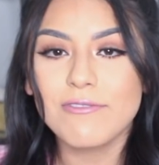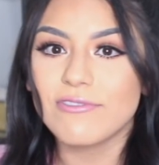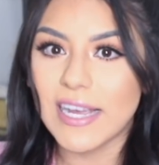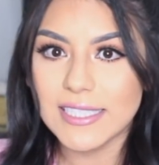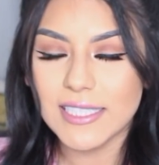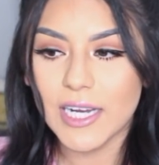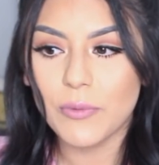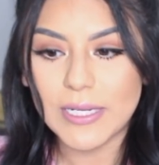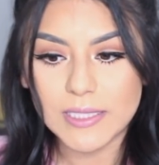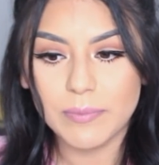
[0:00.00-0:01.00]
finding
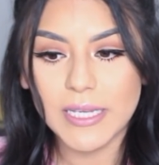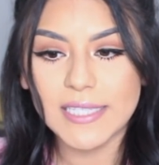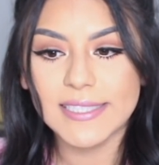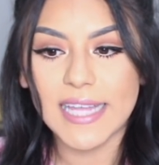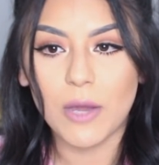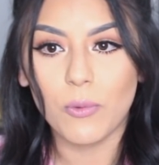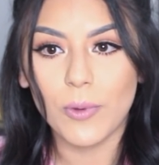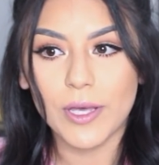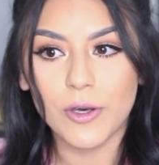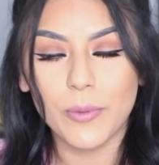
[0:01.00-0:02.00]
recipes that
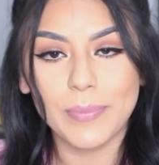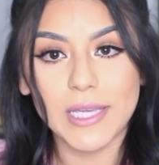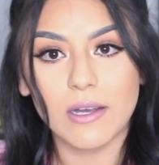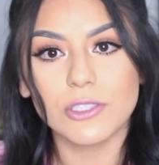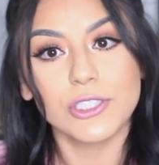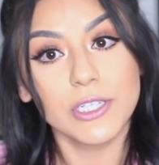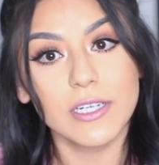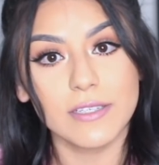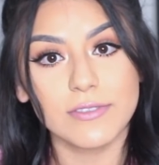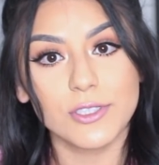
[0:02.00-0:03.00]
will be
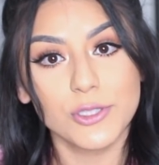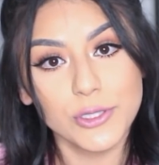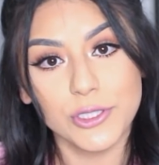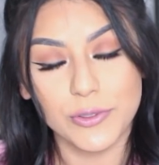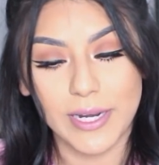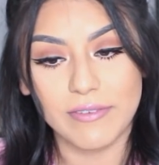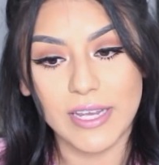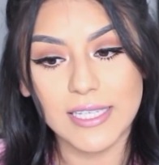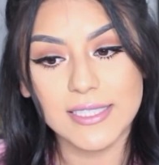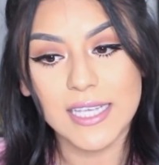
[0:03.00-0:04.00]
alternatives to your
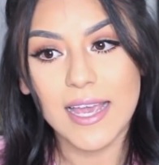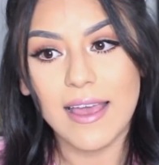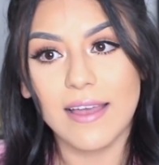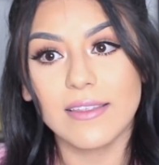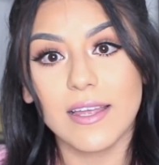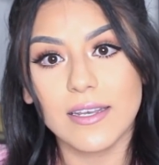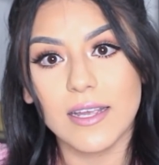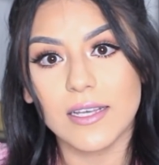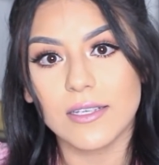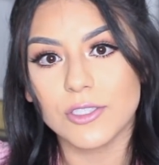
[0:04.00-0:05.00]
cravings, and
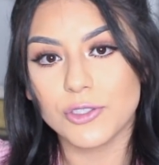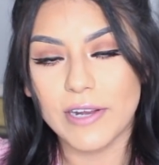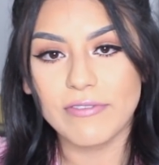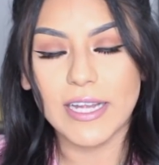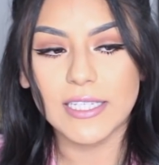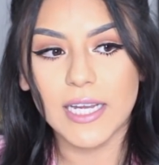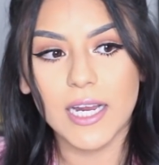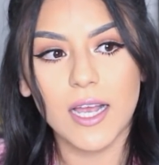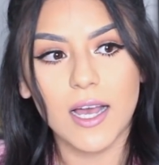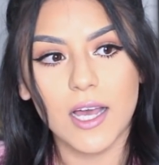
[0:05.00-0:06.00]
then try
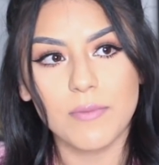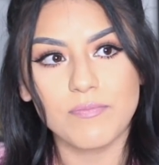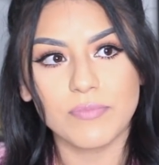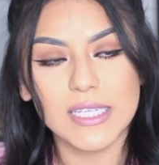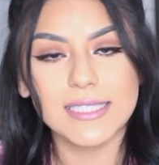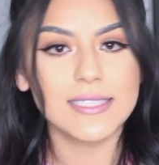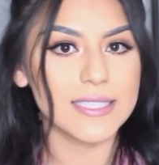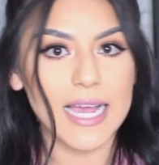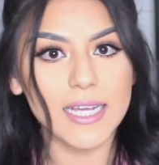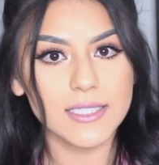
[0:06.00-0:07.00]
finding
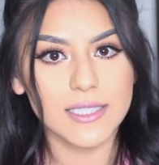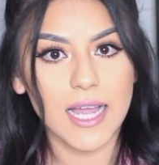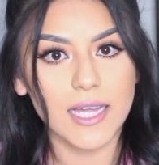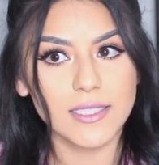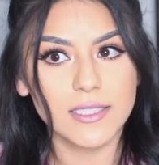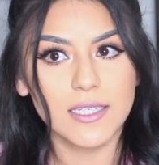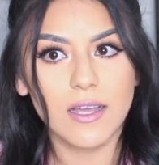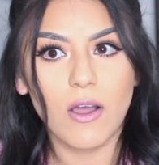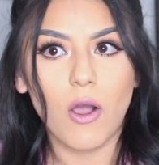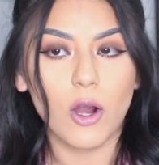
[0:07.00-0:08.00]
snacks that
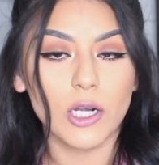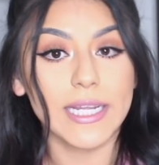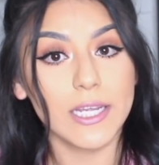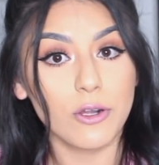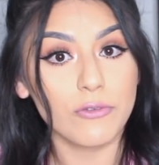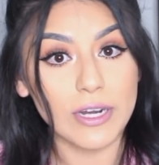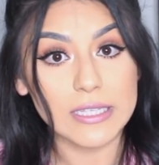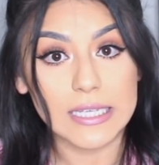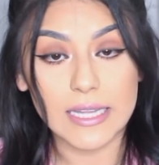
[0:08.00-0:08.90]
are keto friendly.